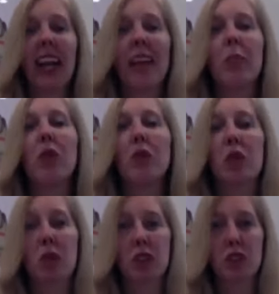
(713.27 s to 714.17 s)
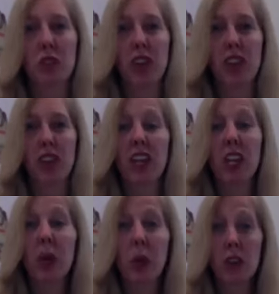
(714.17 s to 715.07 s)
and moves you in the direction that
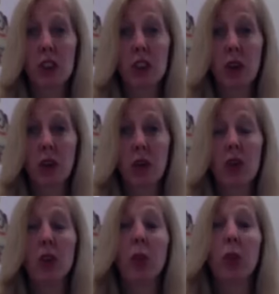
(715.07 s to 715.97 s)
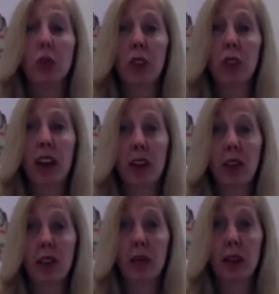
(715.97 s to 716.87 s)
you want to go to improve your
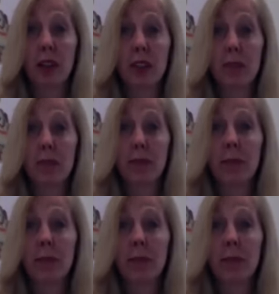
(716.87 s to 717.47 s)
health and wellness.